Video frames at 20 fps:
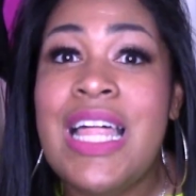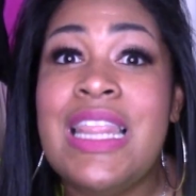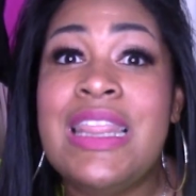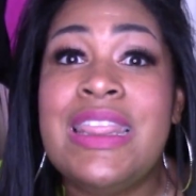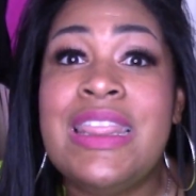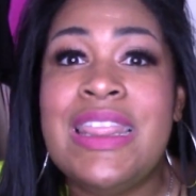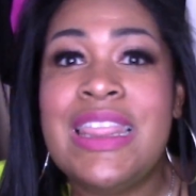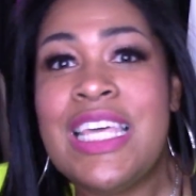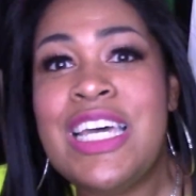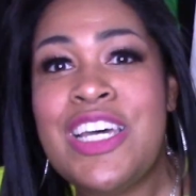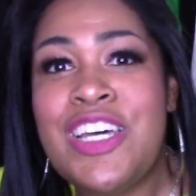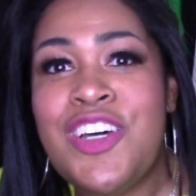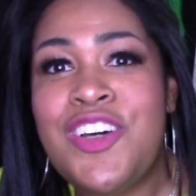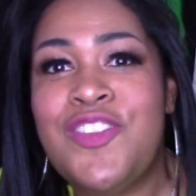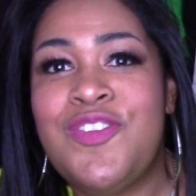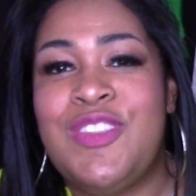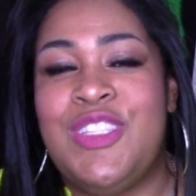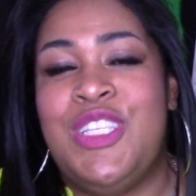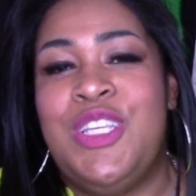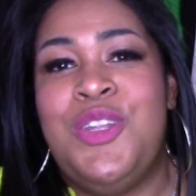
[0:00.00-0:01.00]

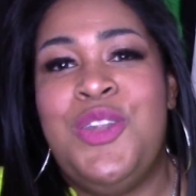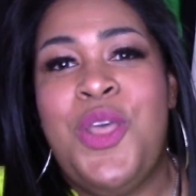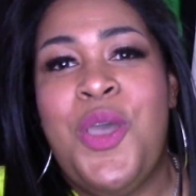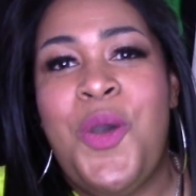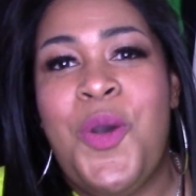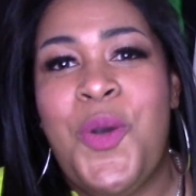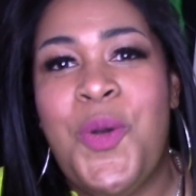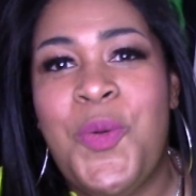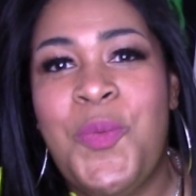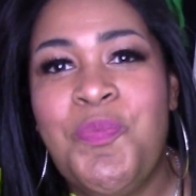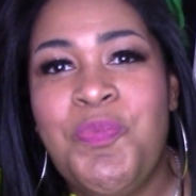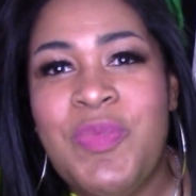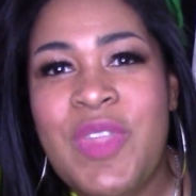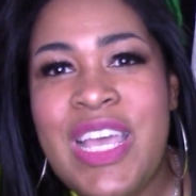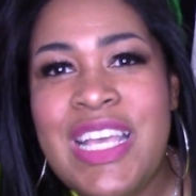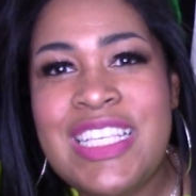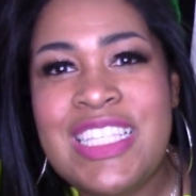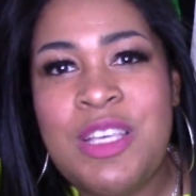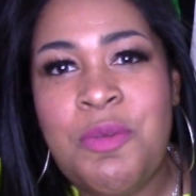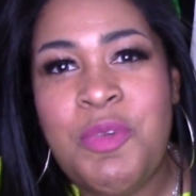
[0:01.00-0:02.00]
to know
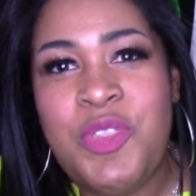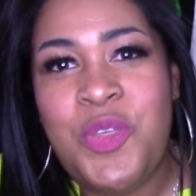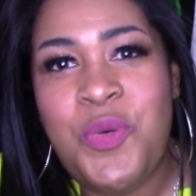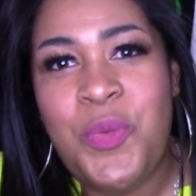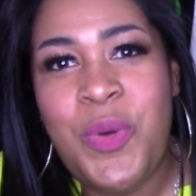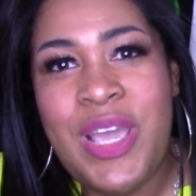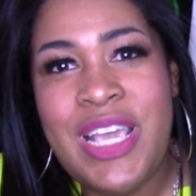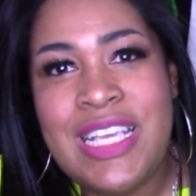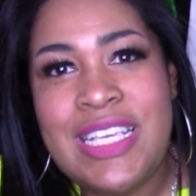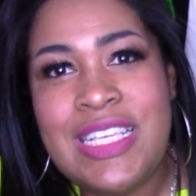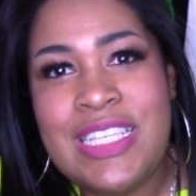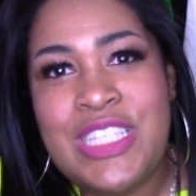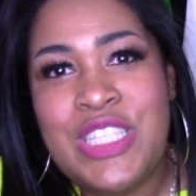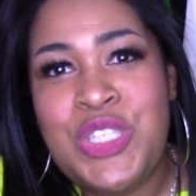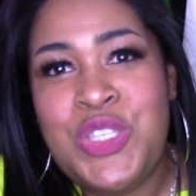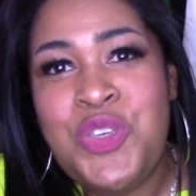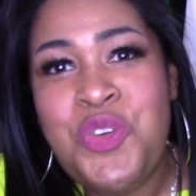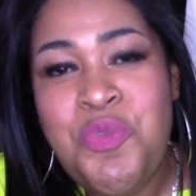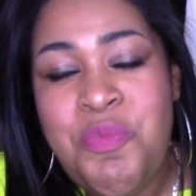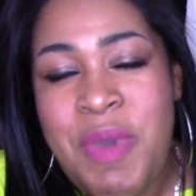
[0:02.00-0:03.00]
some of the
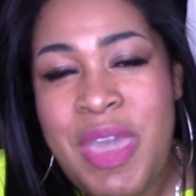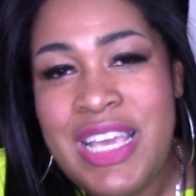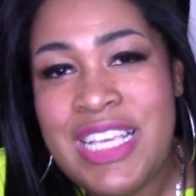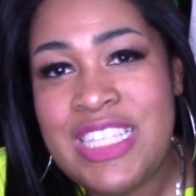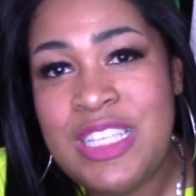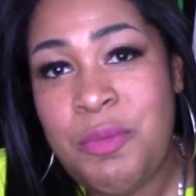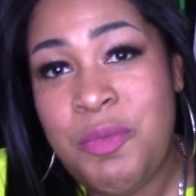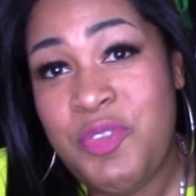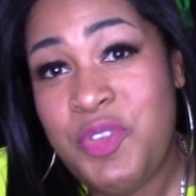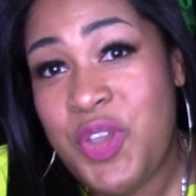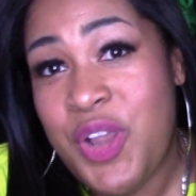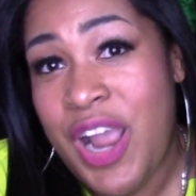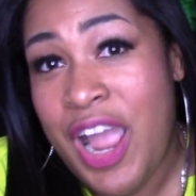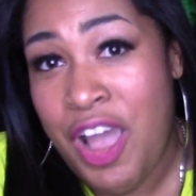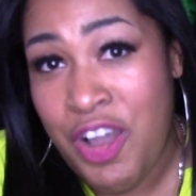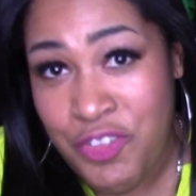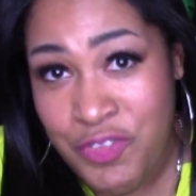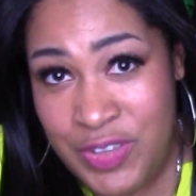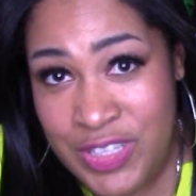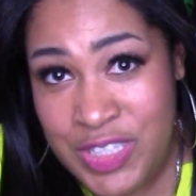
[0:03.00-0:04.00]
ways you make some of your
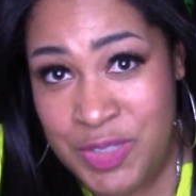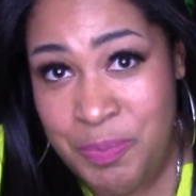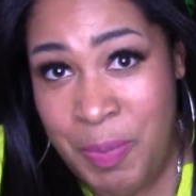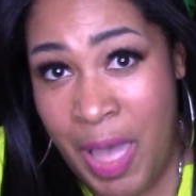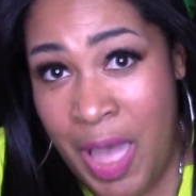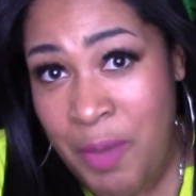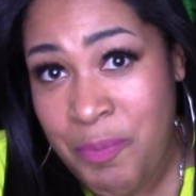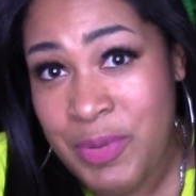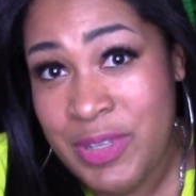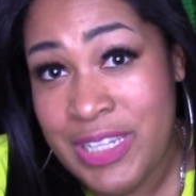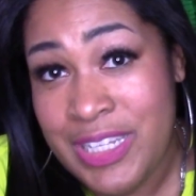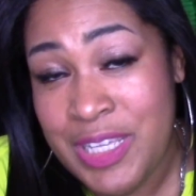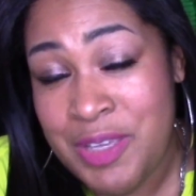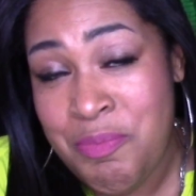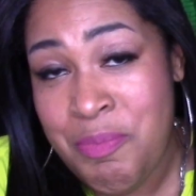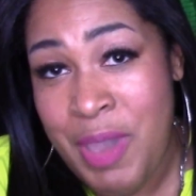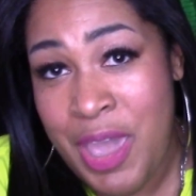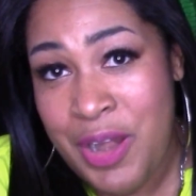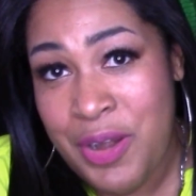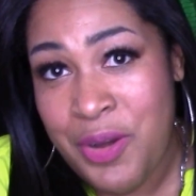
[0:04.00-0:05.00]
outfits pop and
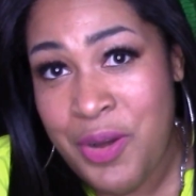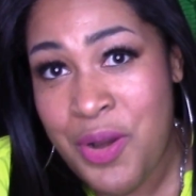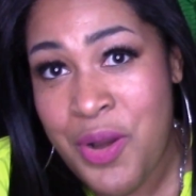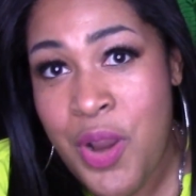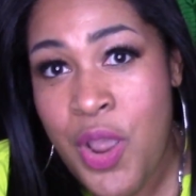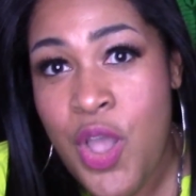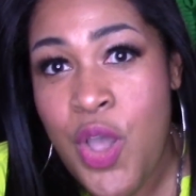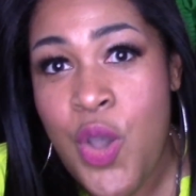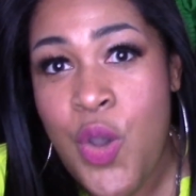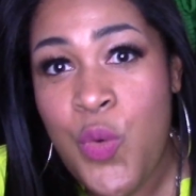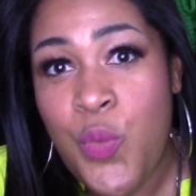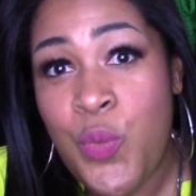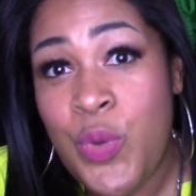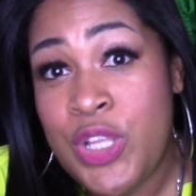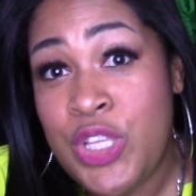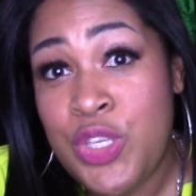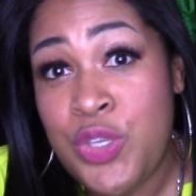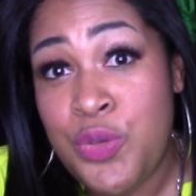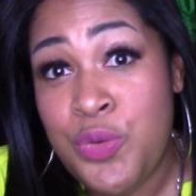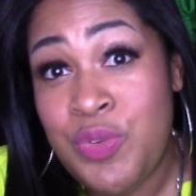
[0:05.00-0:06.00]
look better
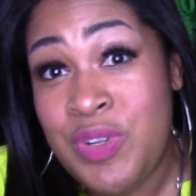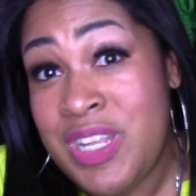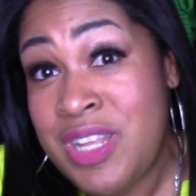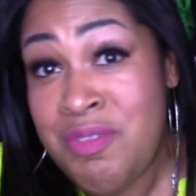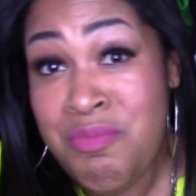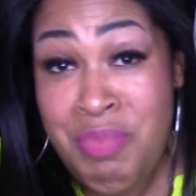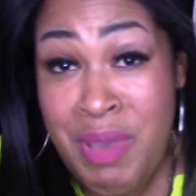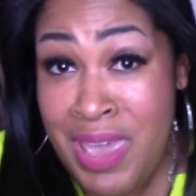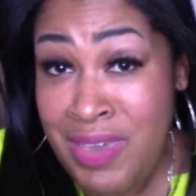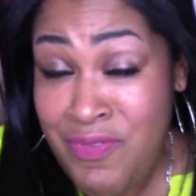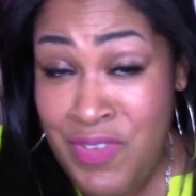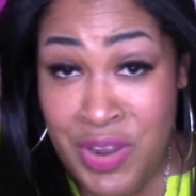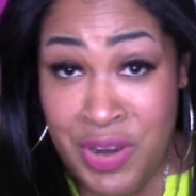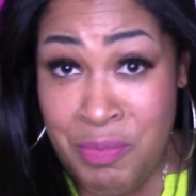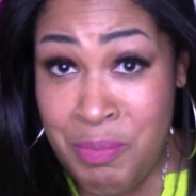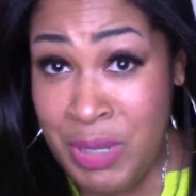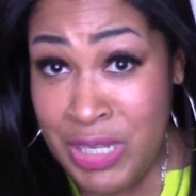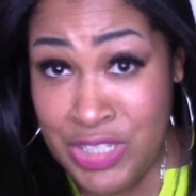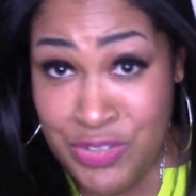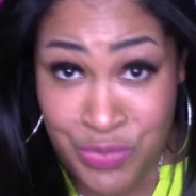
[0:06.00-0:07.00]
when you didn't pay
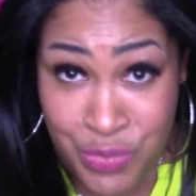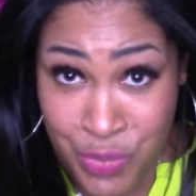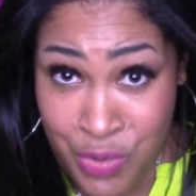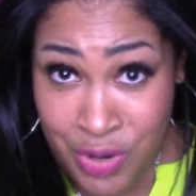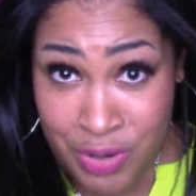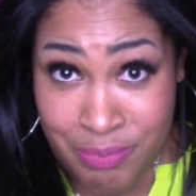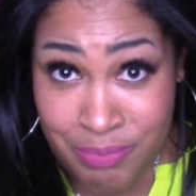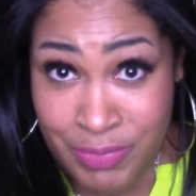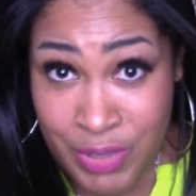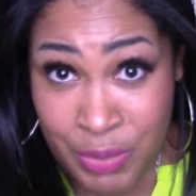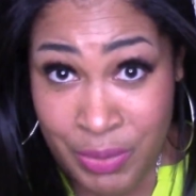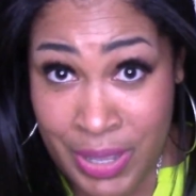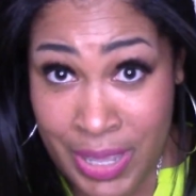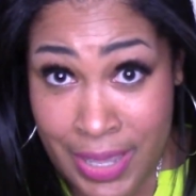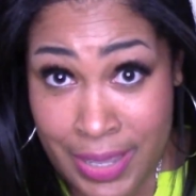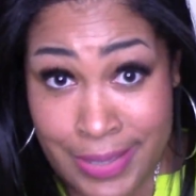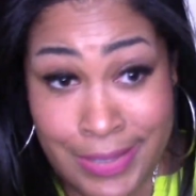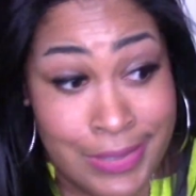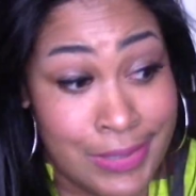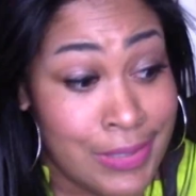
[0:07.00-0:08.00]
very much for them,
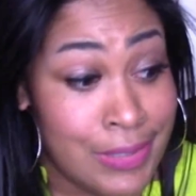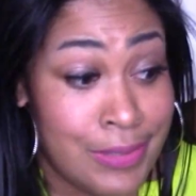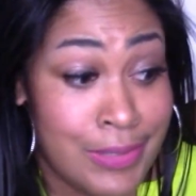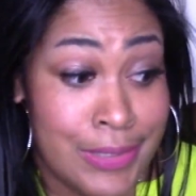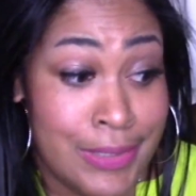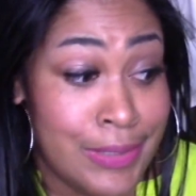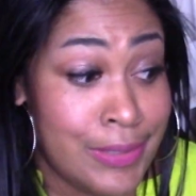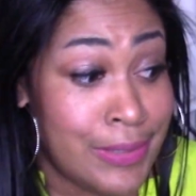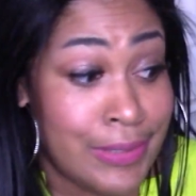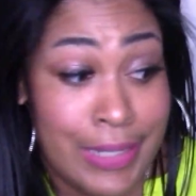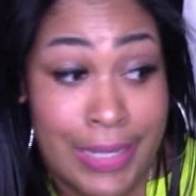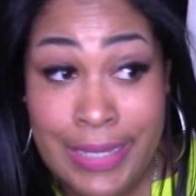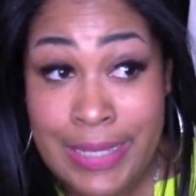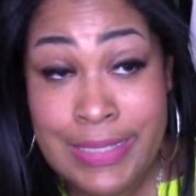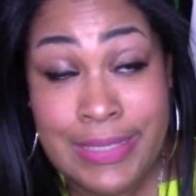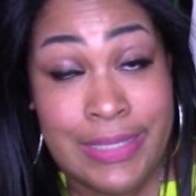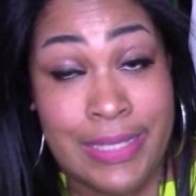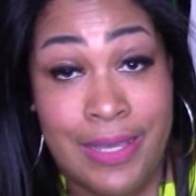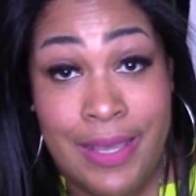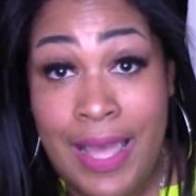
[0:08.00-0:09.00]
okay? Because I mean, like I
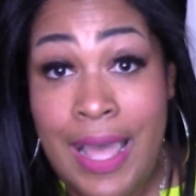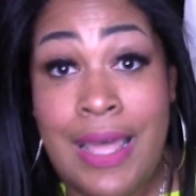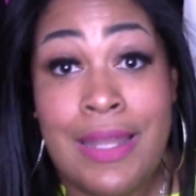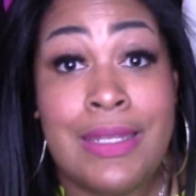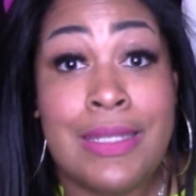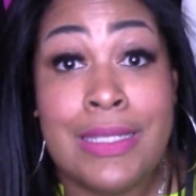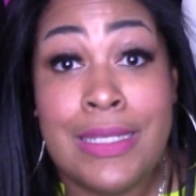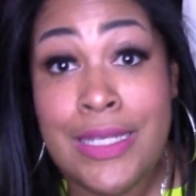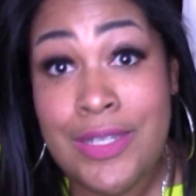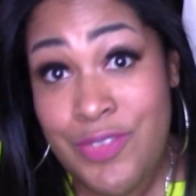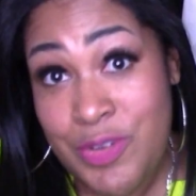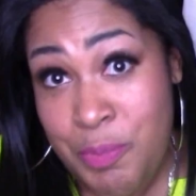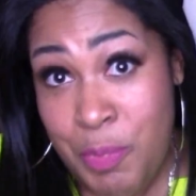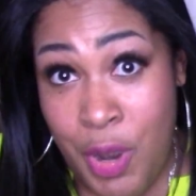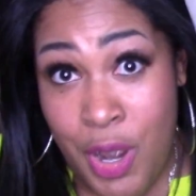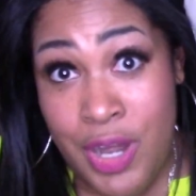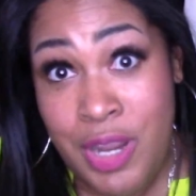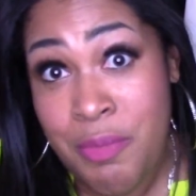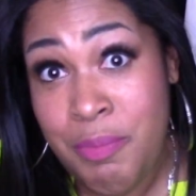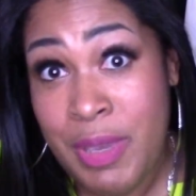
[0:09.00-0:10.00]
said, I love a
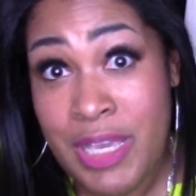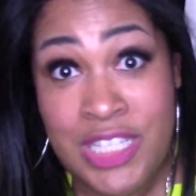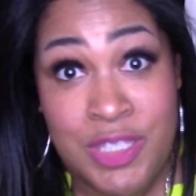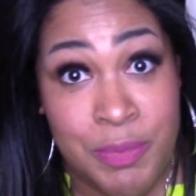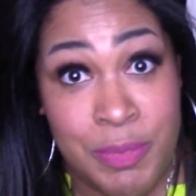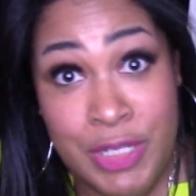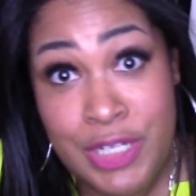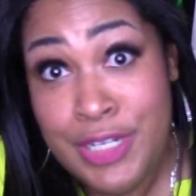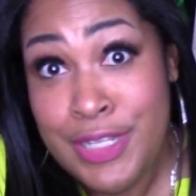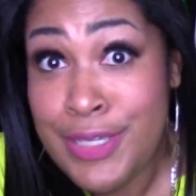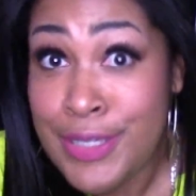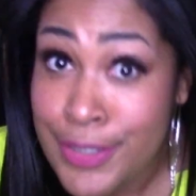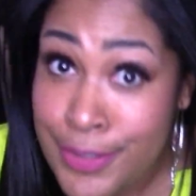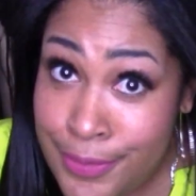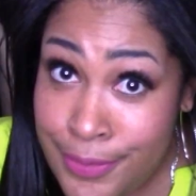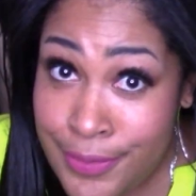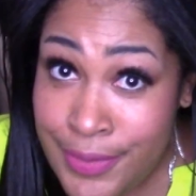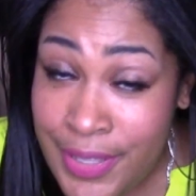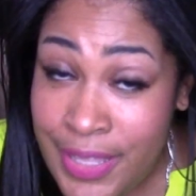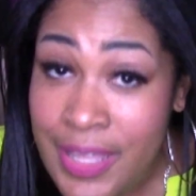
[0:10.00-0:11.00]
bargain basement deal.